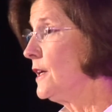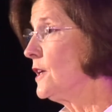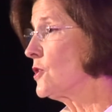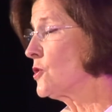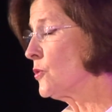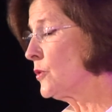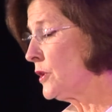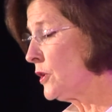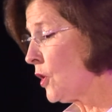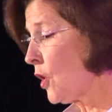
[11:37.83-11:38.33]

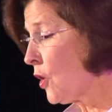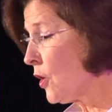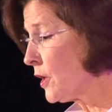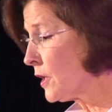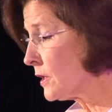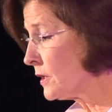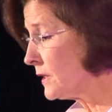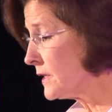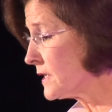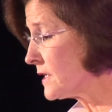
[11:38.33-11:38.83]
So in an
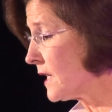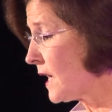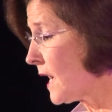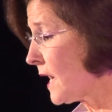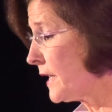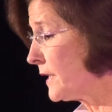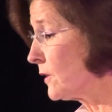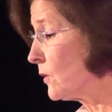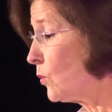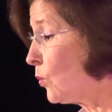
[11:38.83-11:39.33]
article
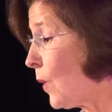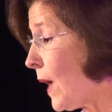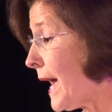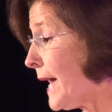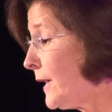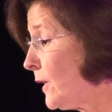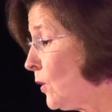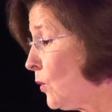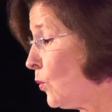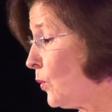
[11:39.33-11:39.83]
entitled,
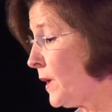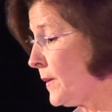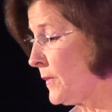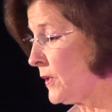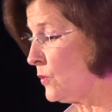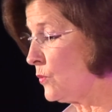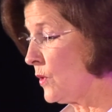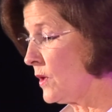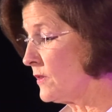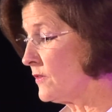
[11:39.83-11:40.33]
"Why Don't
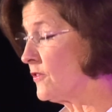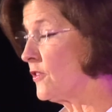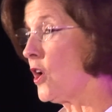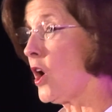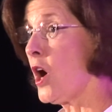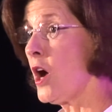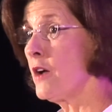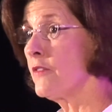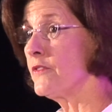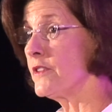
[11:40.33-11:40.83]
Women Run for
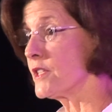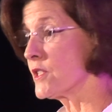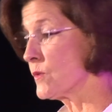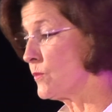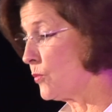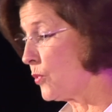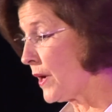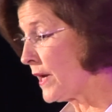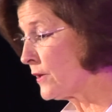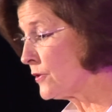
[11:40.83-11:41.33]
Office?",
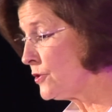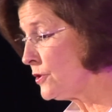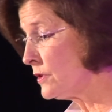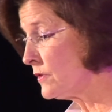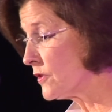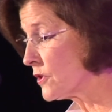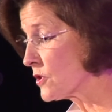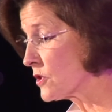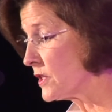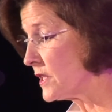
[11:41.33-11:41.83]
Brown
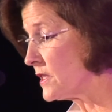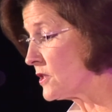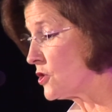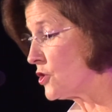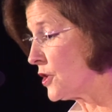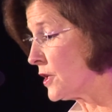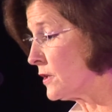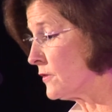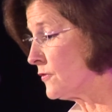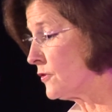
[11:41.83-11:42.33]
University's
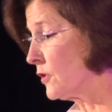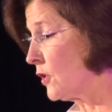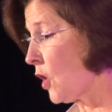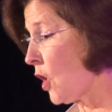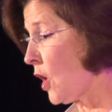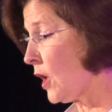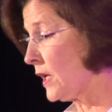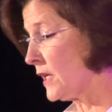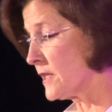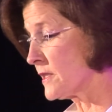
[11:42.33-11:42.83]
Jennifer
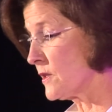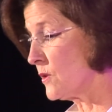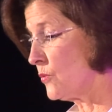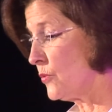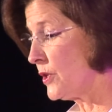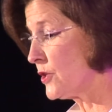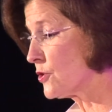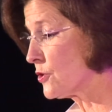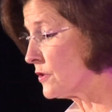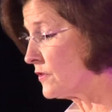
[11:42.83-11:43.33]
Lawless and
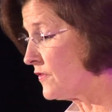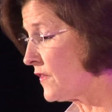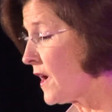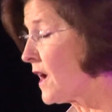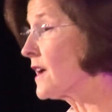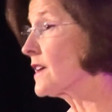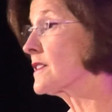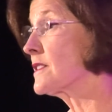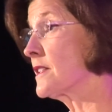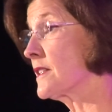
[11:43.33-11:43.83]
Richard
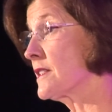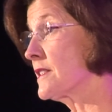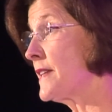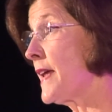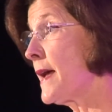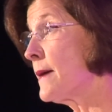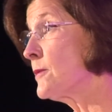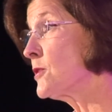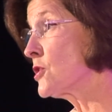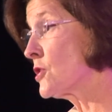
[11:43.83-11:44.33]
Fox
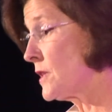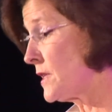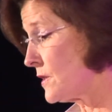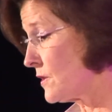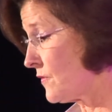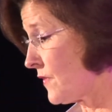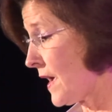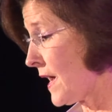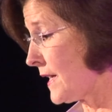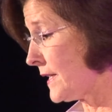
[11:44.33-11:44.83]
established
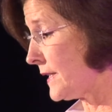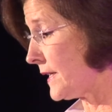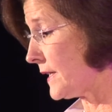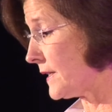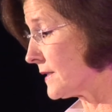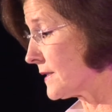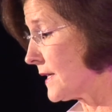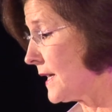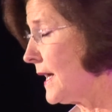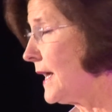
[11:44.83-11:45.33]
these
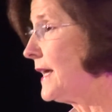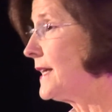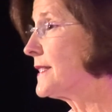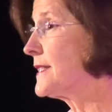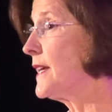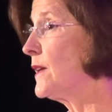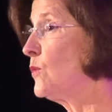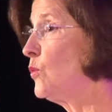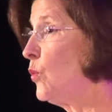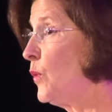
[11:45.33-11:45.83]
findings.
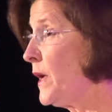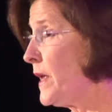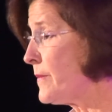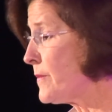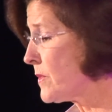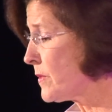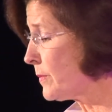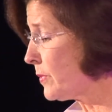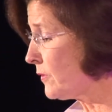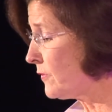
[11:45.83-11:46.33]
Said
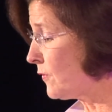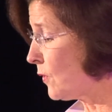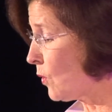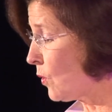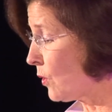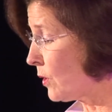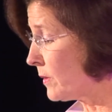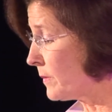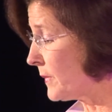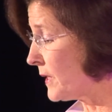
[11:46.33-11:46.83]
women
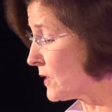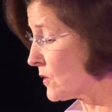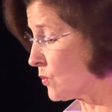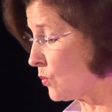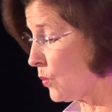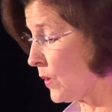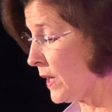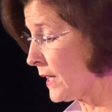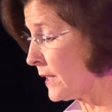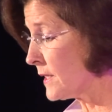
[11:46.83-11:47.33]
perform as
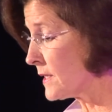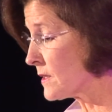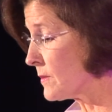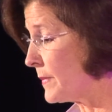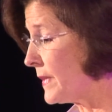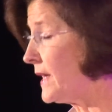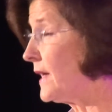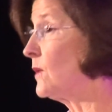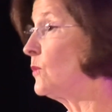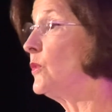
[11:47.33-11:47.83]
well as
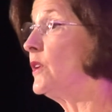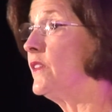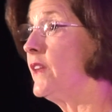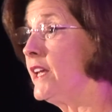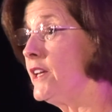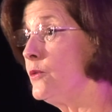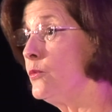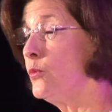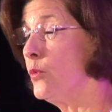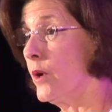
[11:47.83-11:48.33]
men when
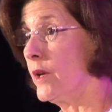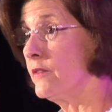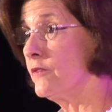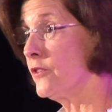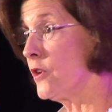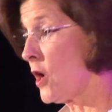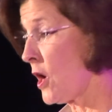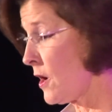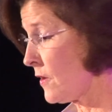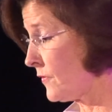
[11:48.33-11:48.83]
they run
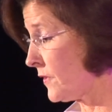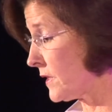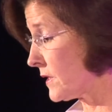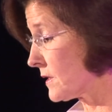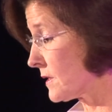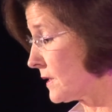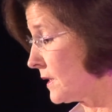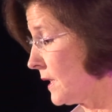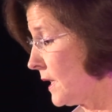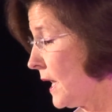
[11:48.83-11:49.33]
for
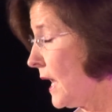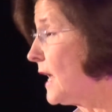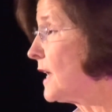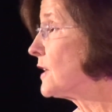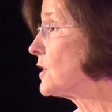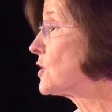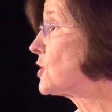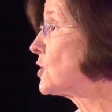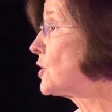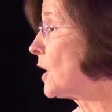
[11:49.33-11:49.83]
office.
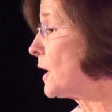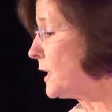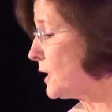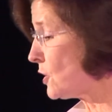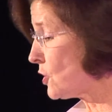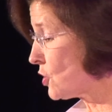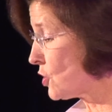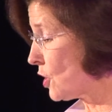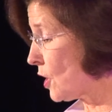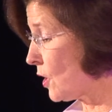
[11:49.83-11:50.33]

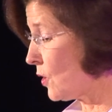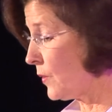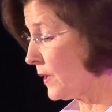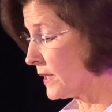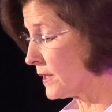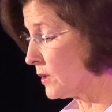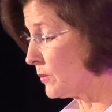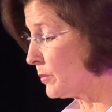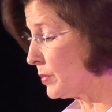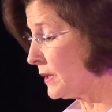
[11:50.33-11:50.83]
Studies show a
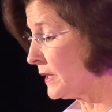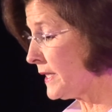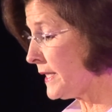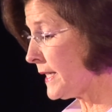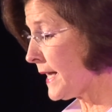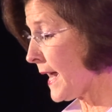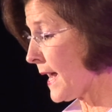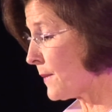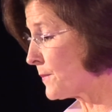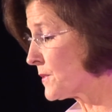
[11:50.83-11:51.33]

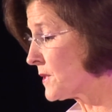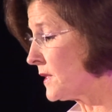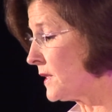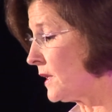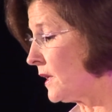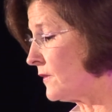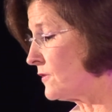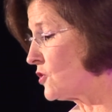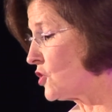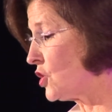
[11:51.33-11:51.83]
complete
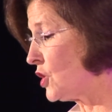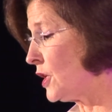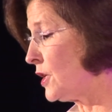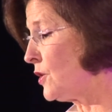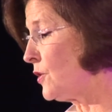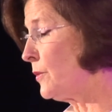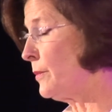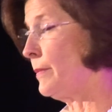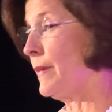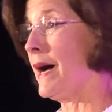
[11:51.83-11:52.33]
absence of
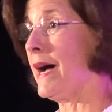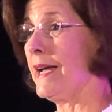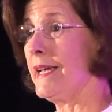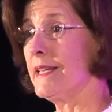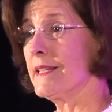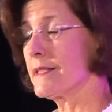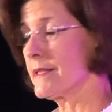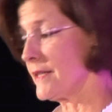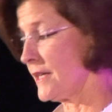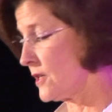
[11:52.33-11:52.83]
gender
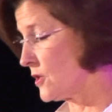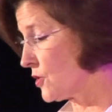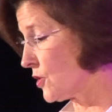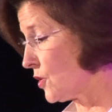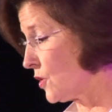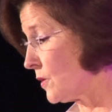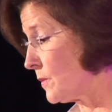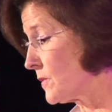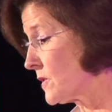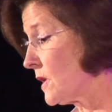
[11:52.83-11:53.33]
bias in
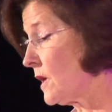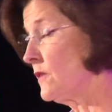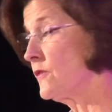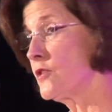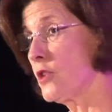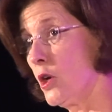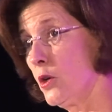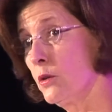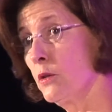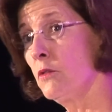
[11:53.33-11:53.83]
terms
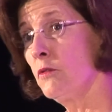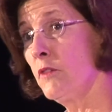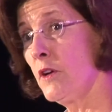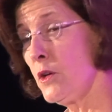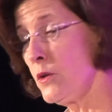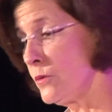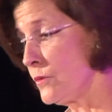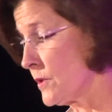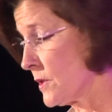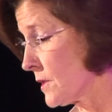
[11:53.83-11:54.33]
of total
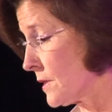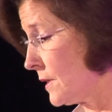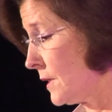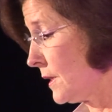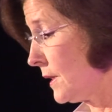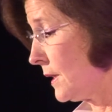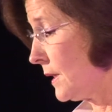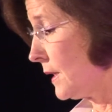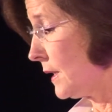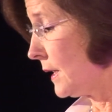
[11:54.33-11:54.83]
votes.
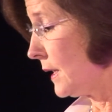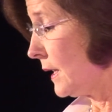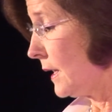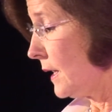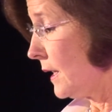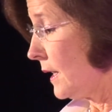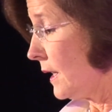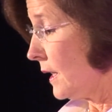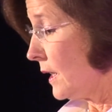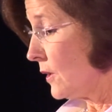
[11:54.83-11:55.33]

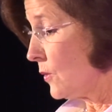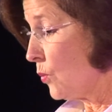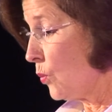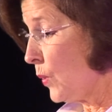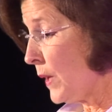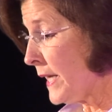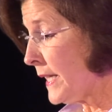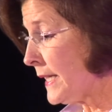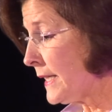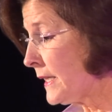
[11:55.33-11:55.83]

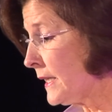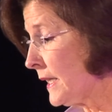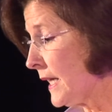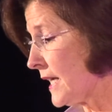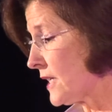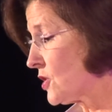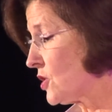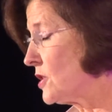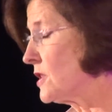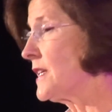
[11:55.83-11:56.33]
Winning
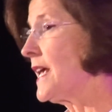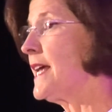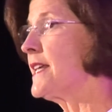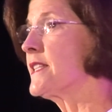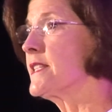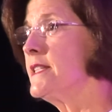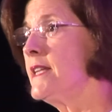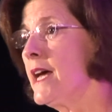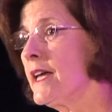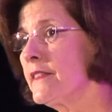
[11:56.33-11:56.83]
elections
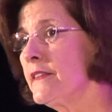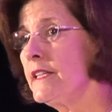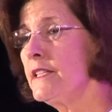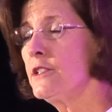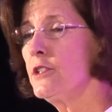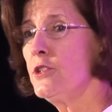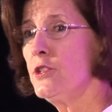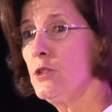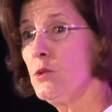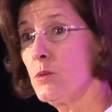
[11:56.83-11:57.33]
has nothing
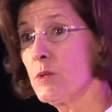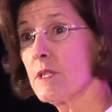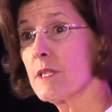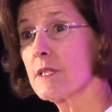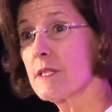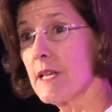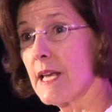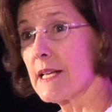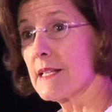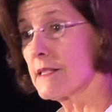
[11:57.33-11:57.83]
to do with the
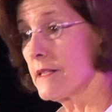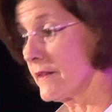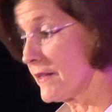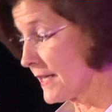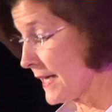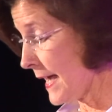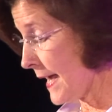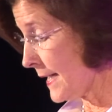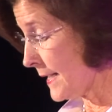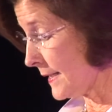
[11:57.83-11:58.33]
sex of the
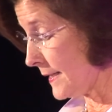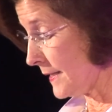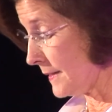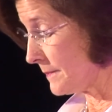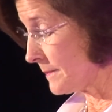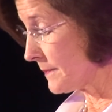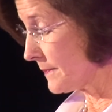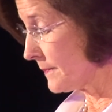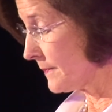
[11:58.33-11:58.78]
candidate.